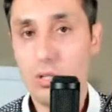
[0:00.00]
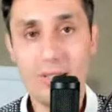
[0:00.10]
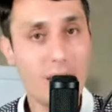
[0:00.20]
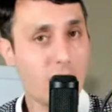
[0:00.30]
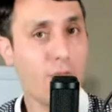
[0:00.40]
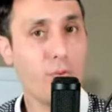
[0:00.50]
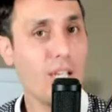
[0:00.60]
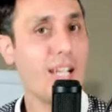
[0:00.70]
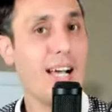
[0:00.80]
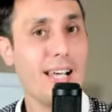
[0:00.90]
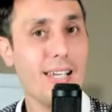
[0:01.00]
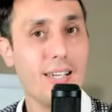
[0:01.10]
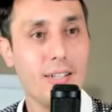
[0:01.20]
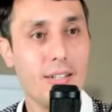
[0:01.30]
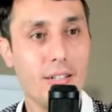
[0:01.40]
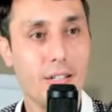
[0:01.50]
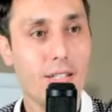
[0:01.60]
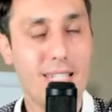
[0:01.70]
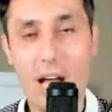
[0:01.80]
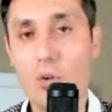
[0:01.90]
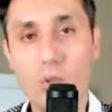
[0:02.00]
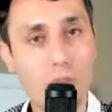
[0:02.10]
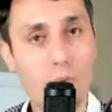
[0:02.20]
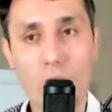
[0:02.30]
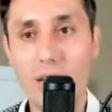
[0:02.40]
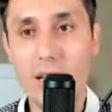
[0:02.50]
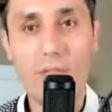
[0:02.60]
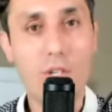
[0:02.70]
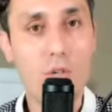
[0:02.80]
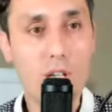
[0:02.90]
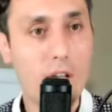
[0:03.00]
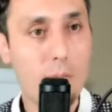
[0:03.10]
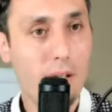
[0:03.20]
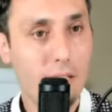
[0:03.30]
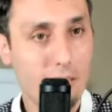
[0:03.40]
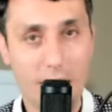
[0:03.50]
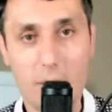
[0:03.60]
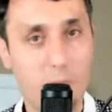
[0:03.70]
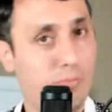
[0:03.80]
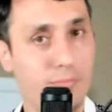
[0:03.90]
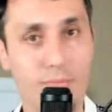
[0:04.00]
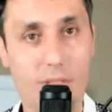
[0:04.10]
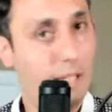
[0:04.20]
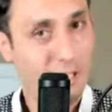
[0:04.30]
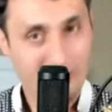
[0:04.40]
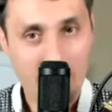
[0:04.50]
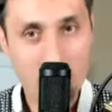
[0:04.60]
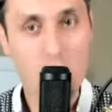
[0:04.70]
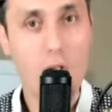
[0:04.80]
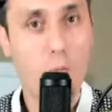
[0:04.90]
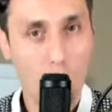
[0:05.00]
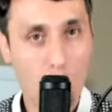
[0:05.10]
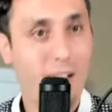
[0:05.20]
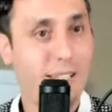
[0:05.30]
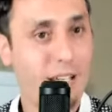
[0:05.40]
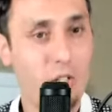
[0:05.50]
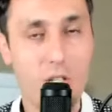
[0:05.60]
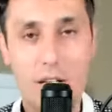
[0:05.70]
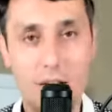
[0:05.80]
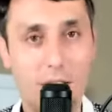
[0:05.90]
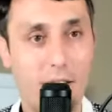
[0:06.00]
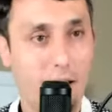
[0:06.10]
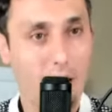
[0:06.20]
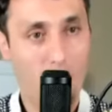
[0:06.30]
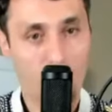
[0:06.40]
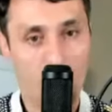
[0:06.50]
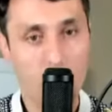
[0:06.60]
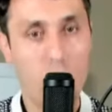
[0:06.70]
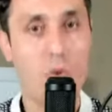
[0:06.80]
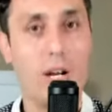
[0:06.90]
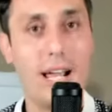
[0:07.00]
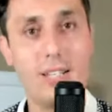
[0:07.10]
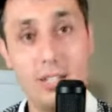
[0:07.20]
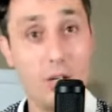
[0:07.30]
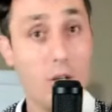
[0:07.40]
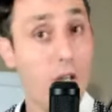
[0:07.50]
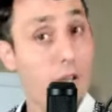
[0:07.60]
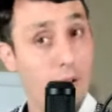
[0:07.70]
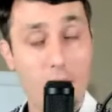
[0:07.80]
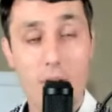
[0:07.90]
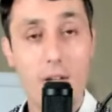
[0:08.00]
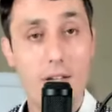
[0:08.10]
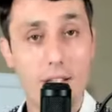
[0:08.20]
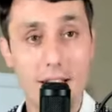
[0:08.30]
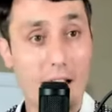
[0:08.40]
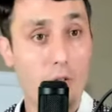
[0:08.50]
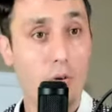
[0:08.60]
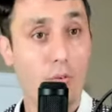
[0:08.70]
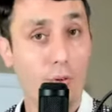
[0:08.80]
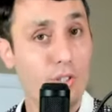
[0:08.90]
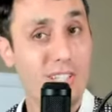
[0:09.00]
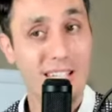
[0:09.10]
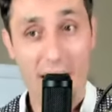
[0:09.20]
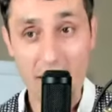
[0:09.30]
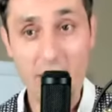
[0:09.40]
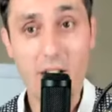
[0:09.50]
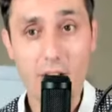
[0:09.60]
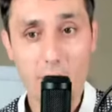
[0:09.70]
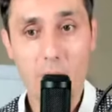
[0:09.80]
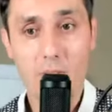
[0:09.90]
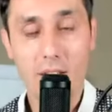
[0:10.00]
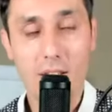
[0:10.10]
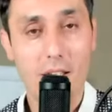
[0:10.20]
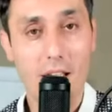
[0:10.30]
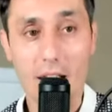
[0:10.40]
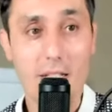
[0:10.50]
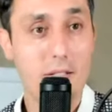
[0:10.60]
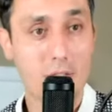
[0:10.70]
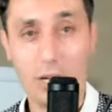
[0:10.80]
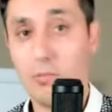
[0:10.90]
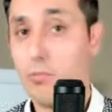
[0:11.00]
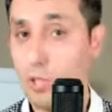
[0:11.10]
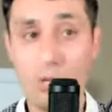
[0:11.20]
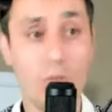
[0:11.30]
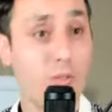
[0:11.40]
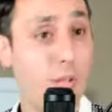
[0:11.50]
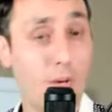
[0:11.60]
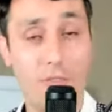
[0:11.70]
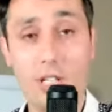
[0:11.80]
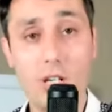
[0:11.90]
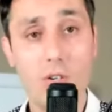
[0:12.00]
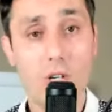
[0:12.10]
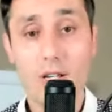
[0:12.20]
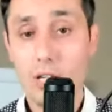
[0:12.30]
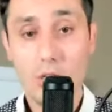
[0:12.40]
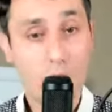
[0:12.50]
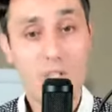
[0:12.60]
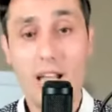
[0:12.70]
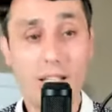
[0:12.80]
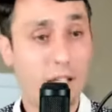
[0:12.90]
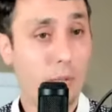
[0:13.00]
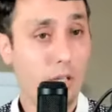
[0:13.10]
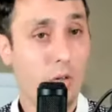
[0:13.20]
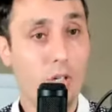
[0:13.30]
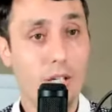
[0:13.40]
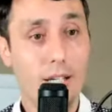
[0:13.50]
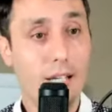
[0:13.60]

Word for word: There's a free guide. Download and read it if you need my like attention, one of my attention, and like, hey, hold on to your hands and then get your first carrier and start generating some revenue. Use that link below.